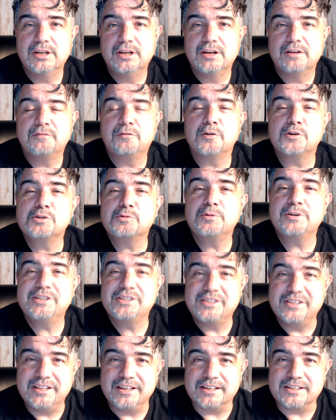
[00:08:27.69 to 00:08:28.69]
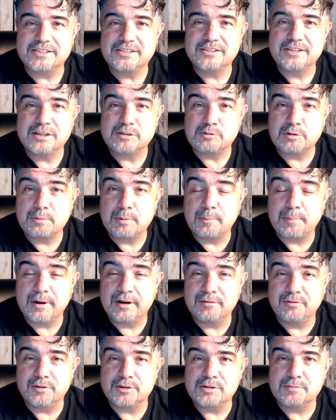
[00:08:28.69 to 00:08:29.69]
First one is this, as we prepare
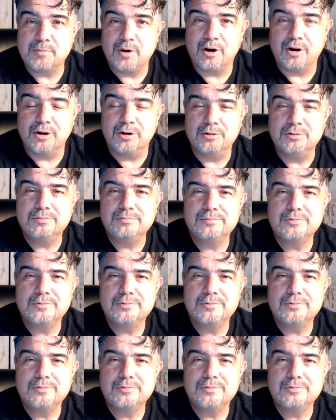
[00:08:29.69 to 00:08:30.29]
for tomorrow: